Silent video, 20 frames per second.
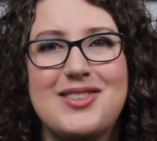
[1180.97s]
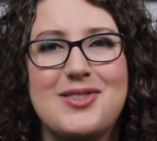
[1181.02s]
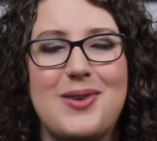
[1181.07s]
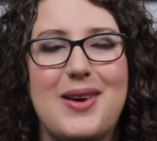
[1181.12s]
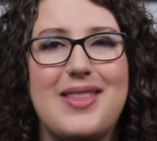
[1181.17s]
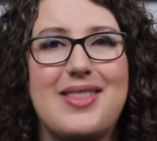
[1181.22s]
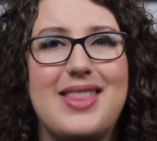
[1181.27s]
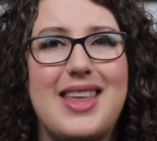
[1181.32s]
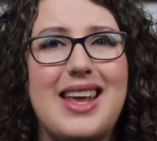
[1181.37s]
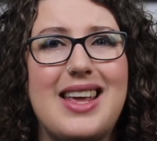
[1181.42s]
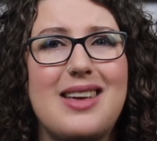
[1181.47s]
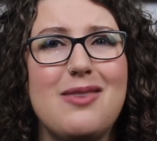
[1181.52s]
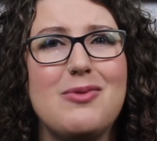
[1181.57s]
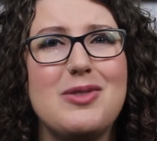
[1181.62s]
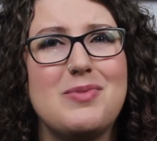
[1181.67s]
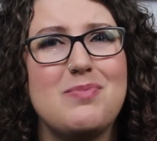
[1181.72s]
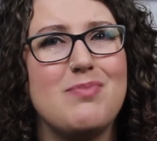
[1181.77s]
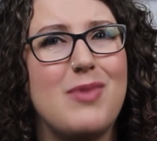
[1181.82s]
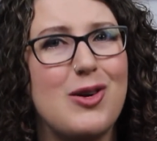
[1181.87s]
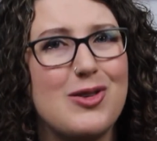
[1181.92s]
So I think it
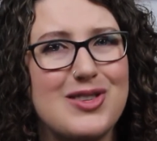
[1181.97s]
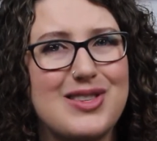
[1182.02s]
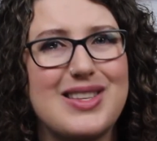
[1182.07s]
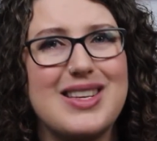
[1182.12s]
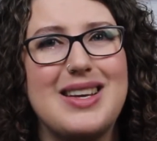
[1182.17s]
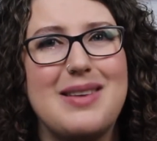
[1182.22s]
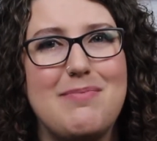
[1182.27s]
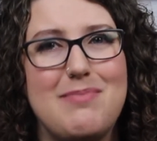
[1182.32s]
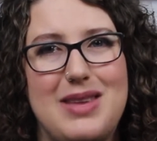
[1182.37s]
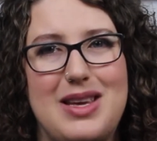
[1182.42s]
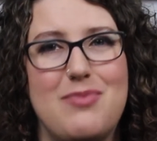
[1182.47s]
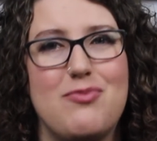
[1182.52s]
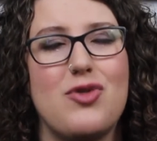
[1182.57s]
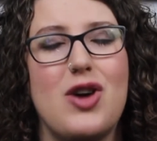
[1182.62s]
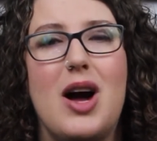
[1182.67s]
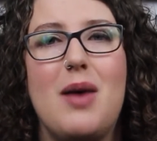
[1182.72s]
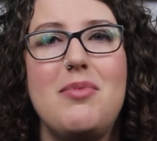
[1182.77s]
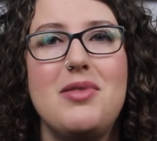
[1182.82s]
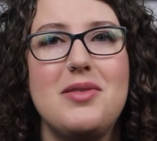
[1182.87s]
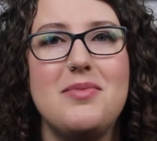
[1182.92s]
was mostly a me
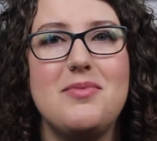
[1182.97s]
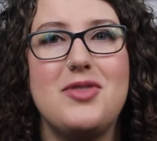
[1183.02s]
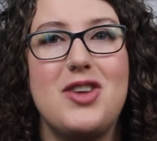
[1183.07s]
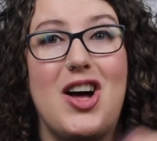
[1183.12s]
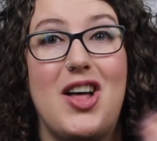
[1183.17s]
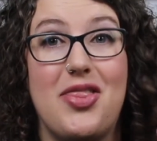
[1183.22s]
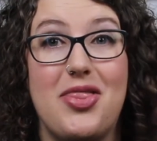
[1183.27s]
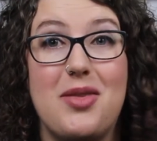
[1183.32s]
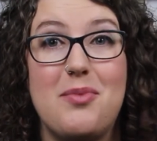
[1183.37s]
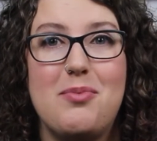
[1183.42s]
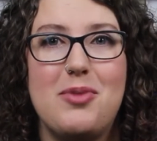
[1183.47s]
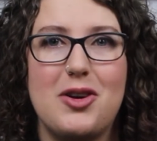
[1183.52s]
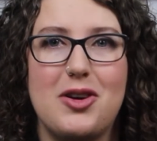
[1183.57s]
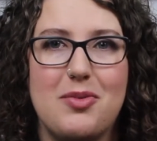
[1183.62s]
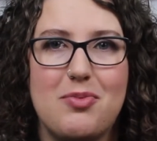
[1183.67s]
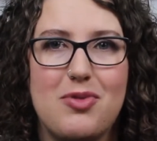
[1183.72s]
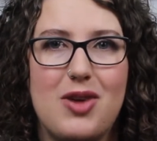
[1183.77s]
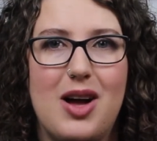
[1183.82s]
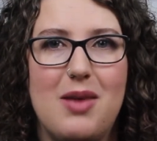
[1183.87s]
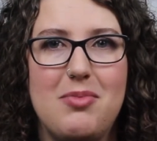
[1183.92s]
problem, not the
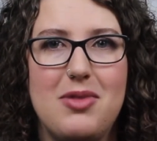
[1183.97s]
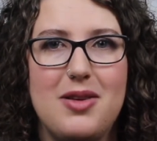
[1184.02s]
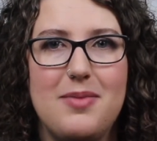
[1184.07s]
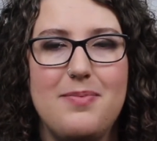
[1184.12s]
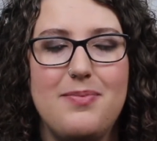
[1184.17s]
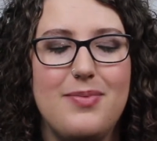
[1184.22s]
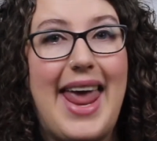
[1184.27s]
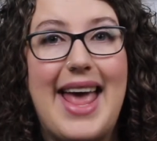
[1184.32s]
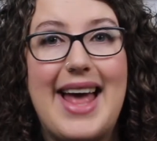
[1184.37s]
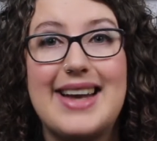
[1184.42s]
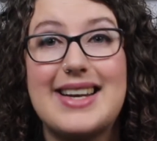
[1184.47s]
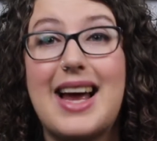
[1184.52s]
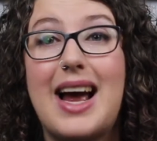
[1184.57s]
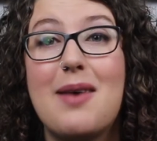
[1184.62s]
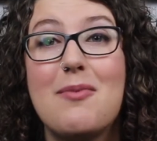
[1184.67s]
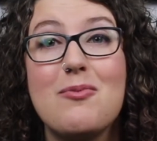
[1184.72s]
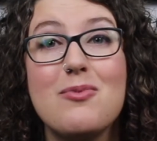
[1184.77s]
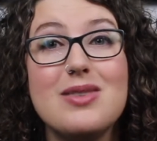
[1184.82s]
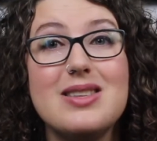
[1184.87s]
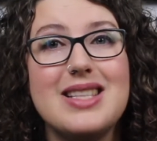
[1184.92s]
book problem. And
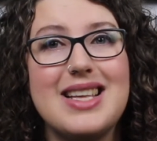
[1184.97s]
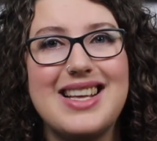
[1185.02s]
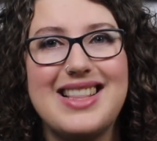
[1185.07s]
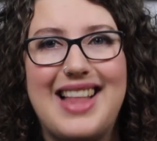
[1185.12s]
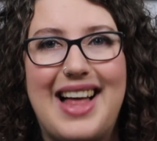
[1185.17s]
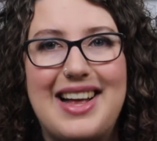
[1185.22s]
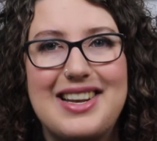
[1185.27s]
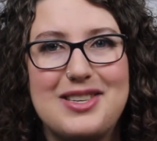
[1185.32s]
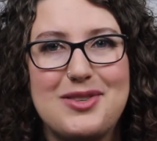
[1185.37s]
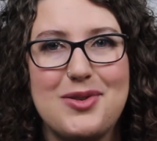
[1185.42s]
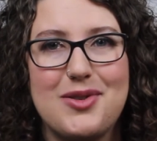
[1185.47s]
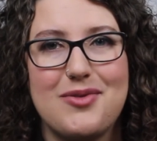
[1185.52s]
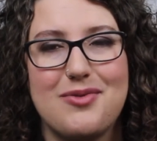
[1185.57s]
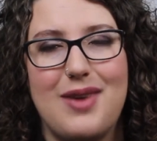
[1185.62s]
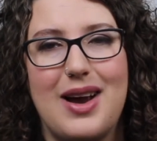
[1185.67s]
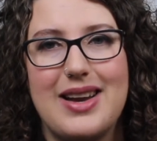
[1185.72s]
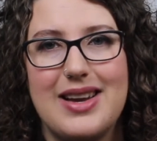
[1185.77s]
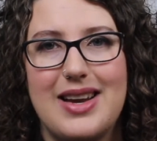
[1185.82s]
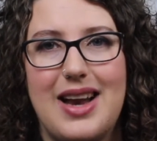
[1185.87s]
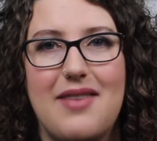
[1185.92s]
I'm really glad to have
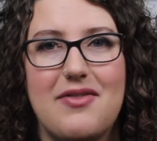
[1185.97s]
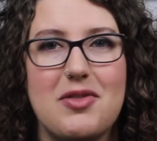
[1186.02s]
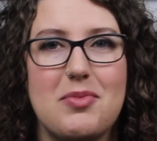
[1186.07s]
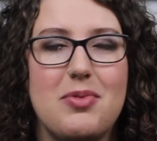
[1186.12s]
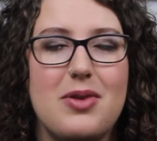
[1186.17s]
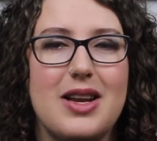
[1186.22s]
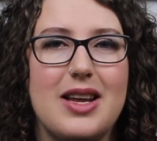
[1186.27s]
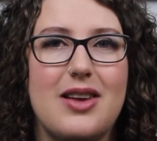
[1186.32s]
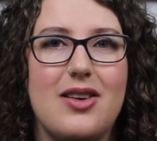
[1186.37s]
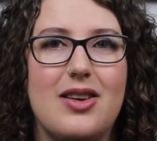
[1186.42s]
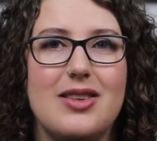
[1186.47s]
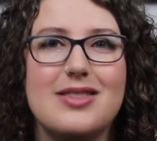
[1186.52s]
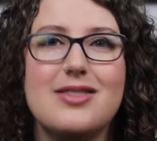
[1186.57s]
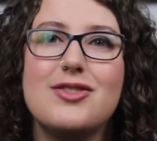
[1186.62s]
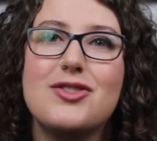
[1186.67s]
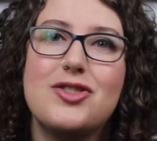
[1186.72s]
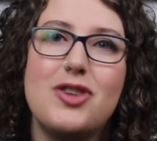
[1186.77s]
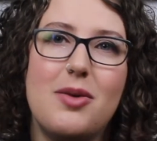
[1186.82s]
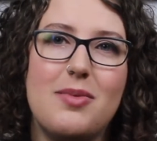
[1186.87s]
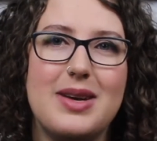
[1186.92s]
read it after putting it on
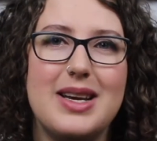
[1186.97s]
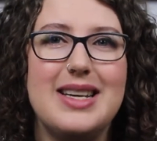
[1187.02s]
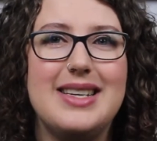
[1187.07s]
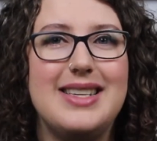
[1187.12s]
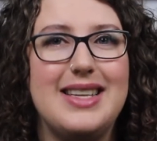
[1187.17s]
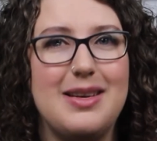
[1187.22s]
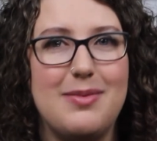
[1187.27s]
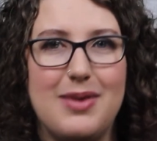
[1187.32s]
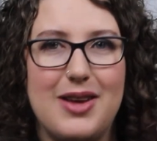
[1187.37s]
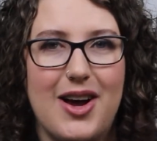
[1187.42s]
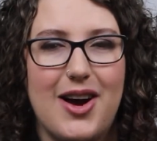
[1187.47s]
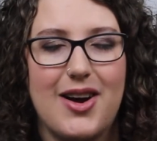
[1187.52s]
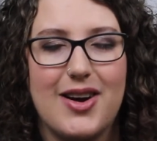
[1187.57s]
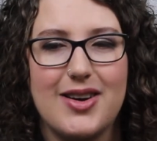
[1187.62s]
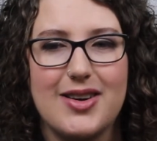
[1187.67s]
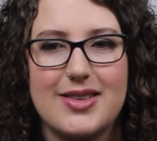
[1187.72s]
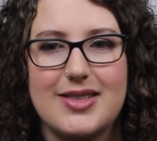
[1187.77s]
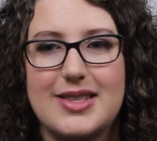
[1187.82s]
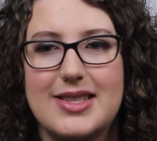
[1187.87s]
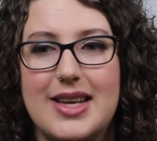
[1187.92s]
so many
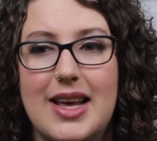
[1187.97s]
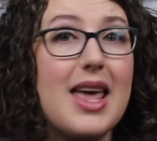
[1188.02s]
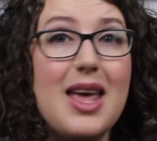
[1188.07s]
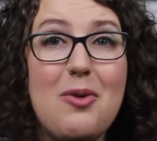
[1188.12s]
TBRs.